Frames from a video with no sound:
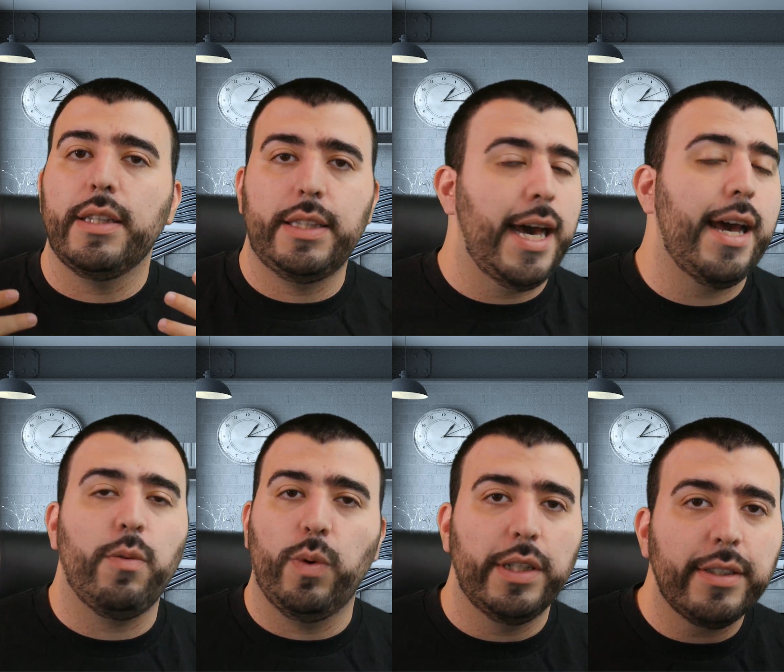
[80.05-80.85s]

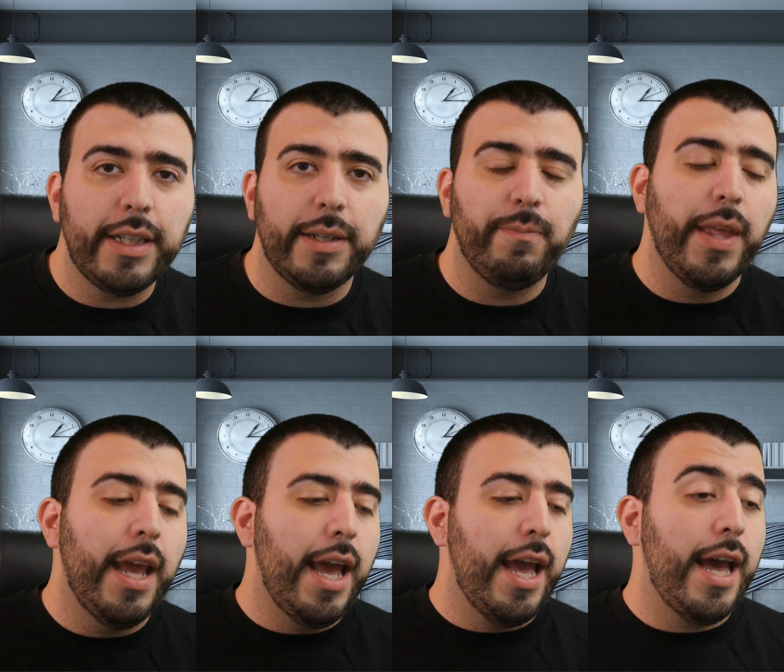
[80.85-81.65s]
That was it.
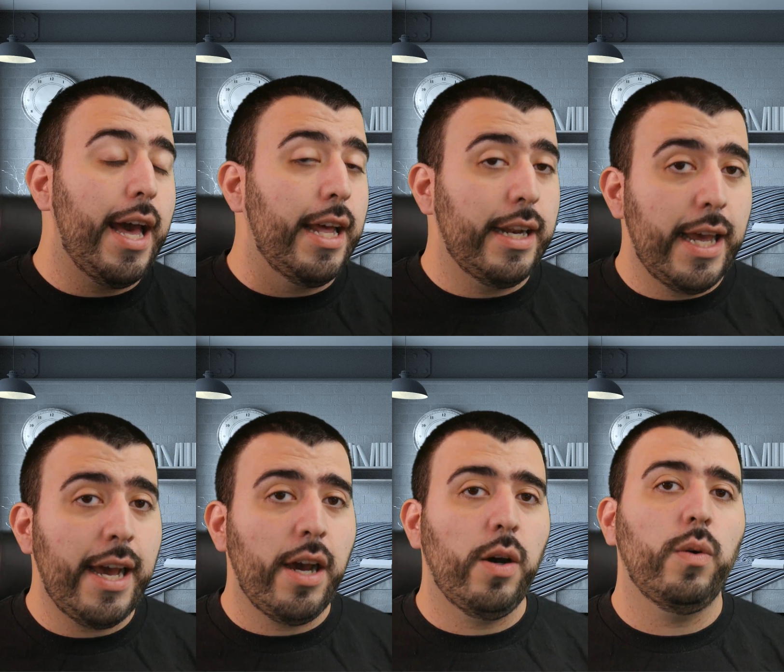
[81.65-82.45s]
And
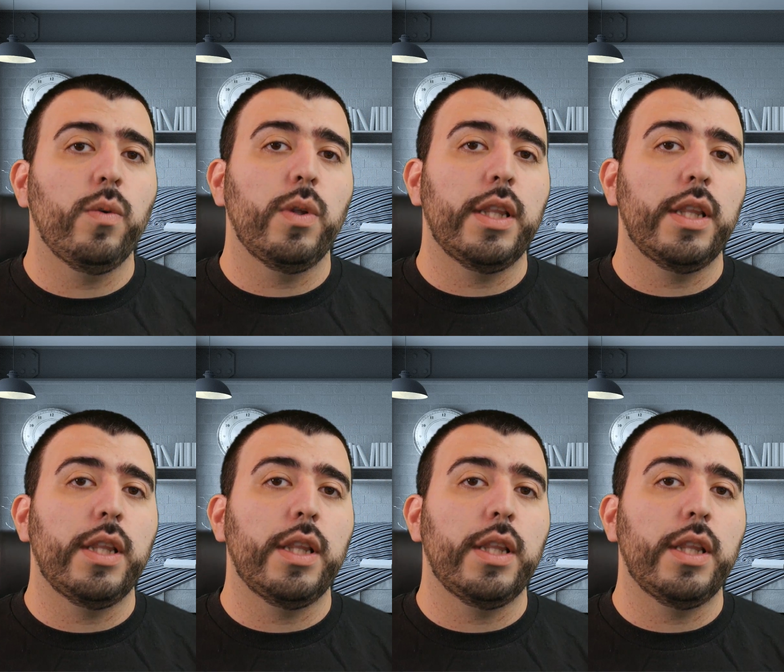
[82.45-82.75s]
now